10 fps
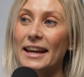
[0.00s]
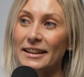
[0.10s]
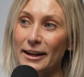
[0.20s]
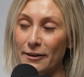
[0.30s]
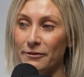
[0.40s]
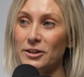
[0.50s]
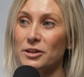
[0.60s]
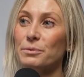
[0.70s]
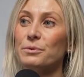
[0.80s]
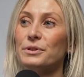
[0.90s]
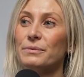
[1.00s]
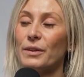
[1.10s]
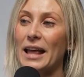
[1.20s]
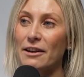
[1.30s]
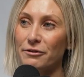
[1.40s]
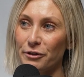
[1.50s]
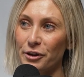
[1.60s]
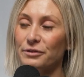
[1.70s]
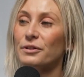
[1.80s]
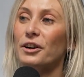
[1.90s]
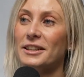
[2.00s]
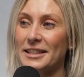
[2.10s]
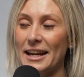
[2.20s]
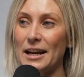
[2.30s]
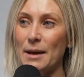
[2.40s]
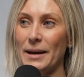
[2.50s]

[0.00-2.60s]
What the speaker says: eat enough vegetables and fruit on a day-to-day